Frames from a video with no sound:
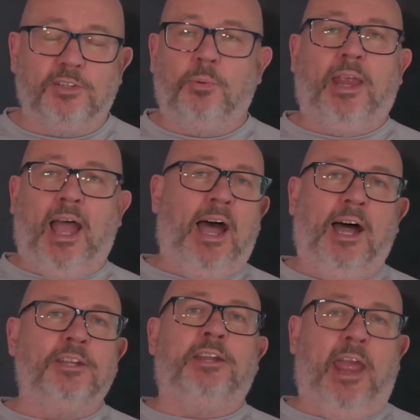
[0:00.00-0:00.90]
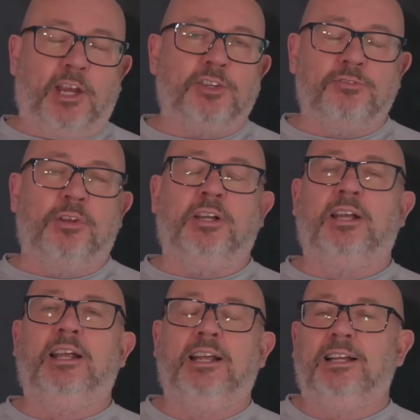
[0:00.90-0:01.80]
We add an extra
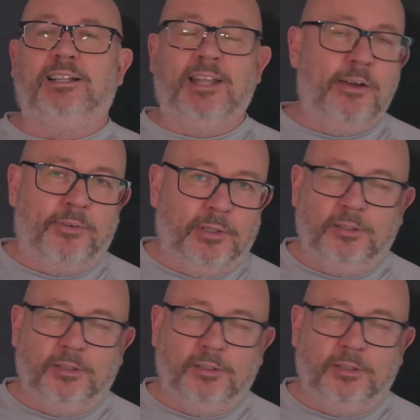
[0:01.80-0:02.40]
level